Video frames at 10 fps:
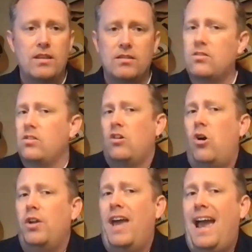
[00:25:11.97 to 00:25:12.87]
This is a
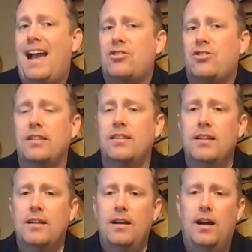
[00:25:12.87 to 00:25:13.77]
call to action.
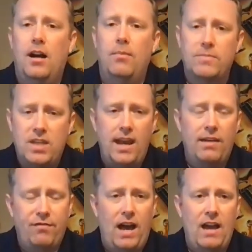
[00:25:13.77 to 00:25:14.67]

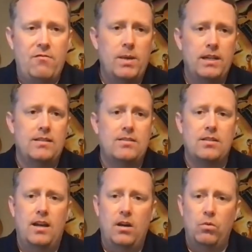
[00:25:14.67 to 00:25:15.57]
Take 5 minutes,
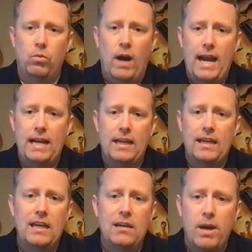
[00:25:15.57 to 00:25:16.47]
write an
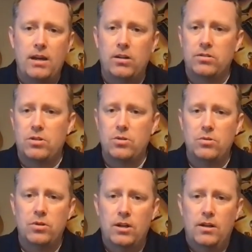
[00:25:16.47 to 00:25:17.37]
email
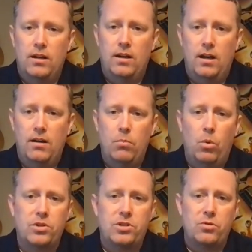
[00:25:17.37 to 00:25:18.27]
to
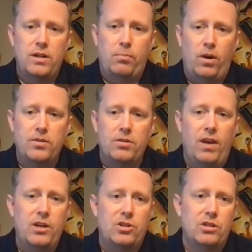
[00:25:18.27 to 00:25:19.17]
Moore Street
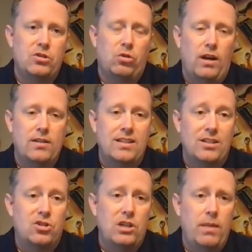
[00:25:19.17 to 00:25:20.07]
Preservation Trust
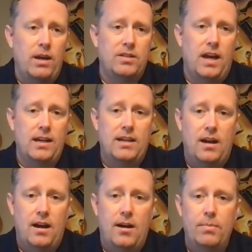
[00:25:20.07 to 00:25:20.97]
at
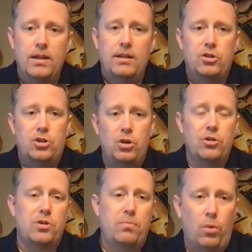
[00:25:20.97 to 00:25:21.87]
gmail.com. Show
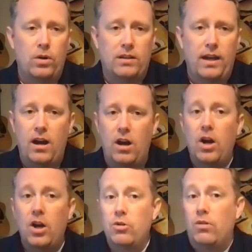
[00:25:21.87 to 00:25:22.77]
your support
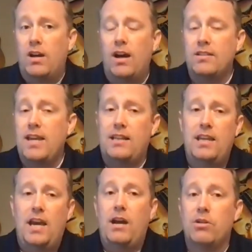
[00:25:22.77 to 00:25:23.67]
there. You can contact
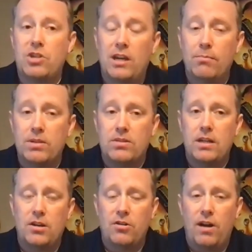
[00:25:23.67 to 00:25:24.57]
the Irish
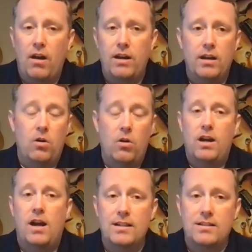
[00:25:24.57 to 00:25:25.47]
Embassy in your area or a
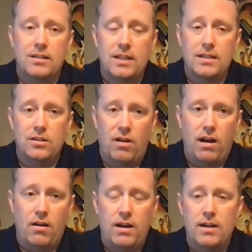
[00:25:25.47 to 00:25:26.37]
consulate in your
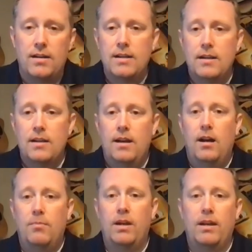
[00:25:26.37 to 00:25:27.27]
area,
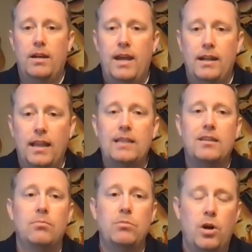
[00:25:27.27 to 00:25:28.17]
and let
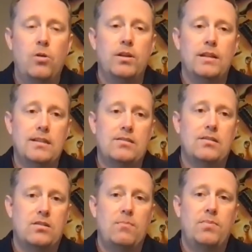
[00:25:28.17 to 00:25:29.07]
them know that this
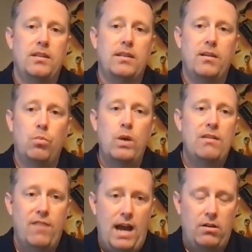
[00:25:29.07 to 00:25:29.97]
is something that
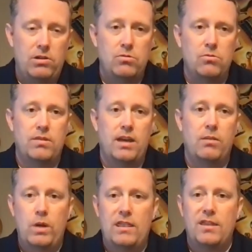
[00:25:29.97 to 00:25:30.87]
we value, that
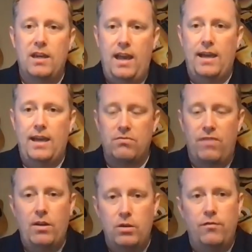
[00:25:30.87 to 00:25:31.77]
we think has
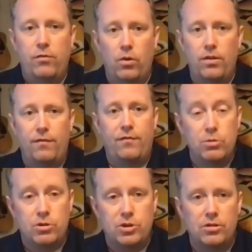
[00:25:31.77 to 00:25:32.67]
value for the
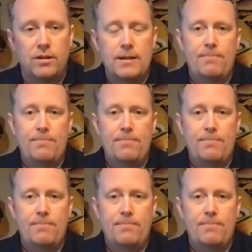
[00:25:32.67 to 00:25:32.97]
future.